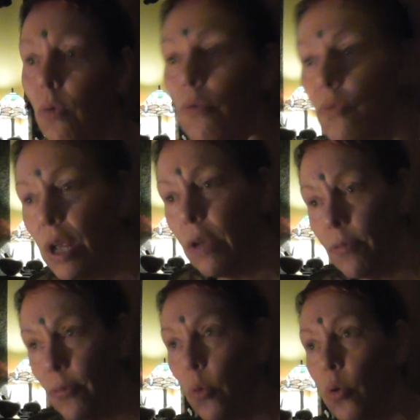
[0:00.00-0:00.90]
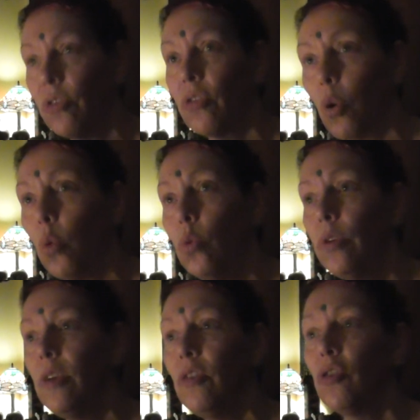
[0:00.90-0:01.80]
what reinforces
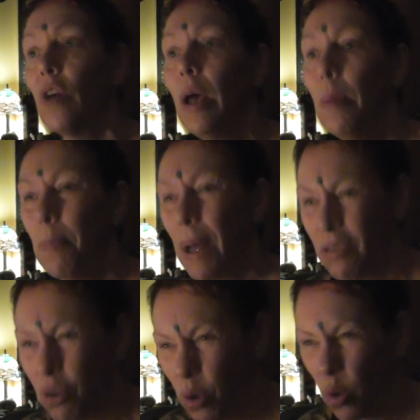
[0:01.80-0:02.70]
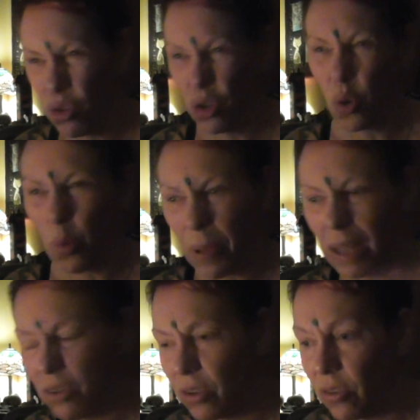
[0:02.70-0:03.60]
all these pathological
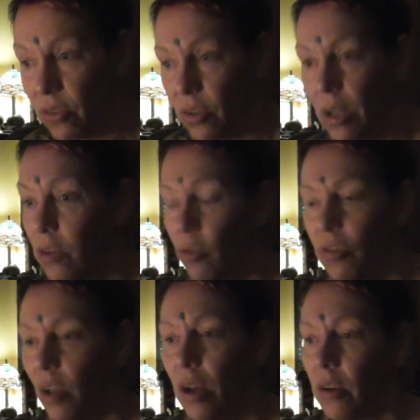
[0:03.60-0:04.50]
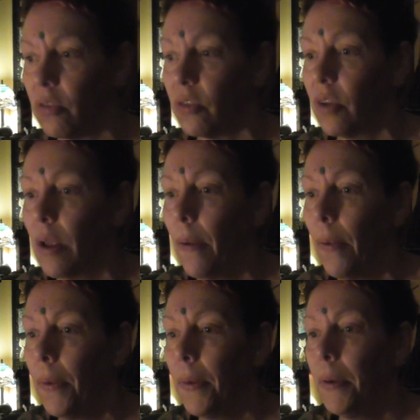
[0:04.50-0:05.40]
patterns. It just does.
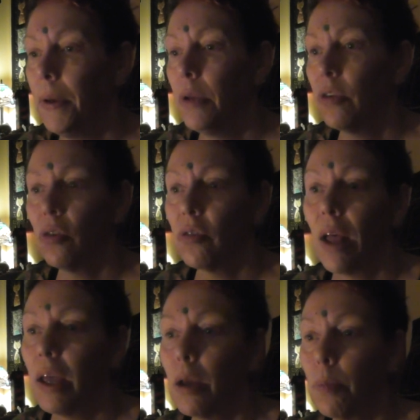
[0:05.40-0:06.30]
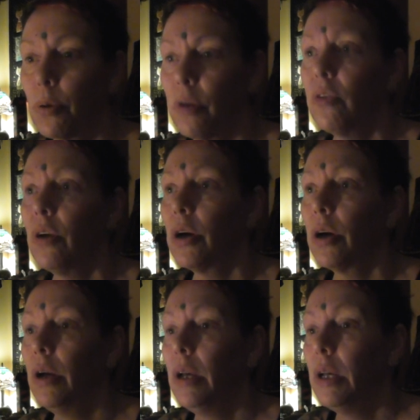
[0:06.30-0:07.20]
Just like a
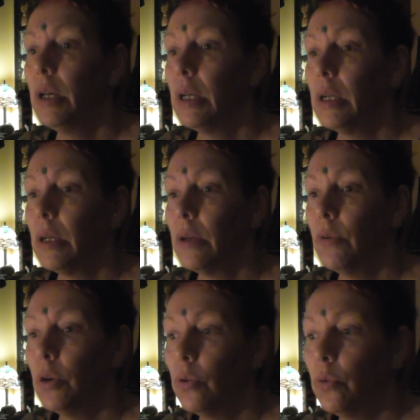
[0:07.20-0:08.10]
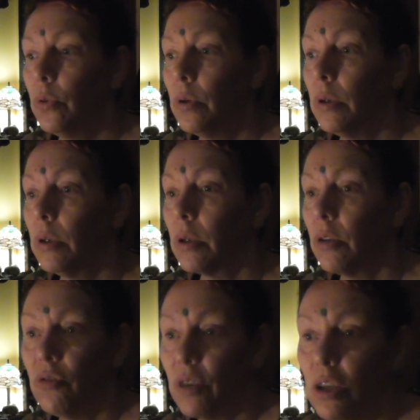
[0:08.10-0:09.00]
prisoner will
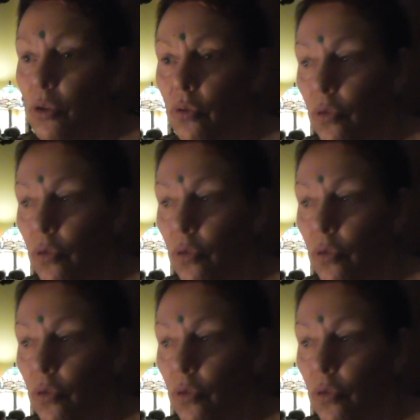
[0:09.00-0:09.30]
continue